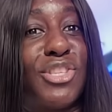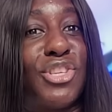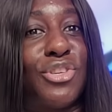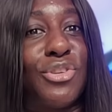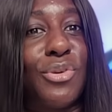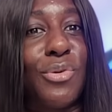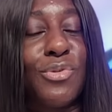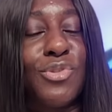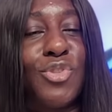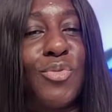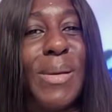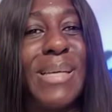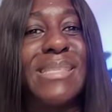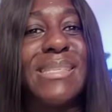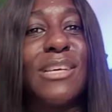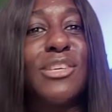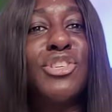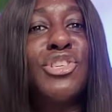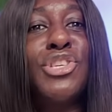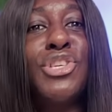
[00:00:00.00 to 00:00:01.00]
you know, to
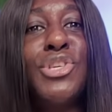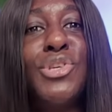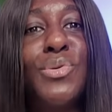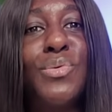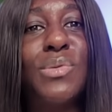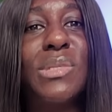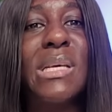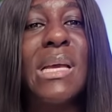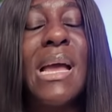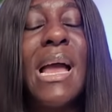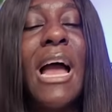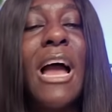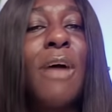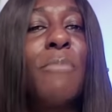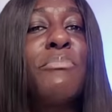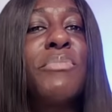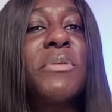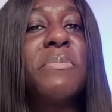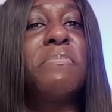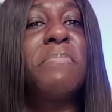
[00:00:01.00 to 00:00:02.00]
execute and
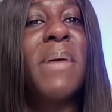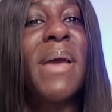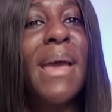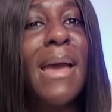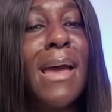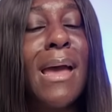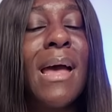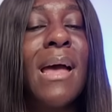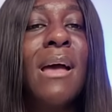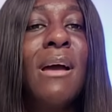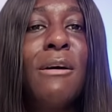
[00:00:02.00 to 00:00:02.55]
prepare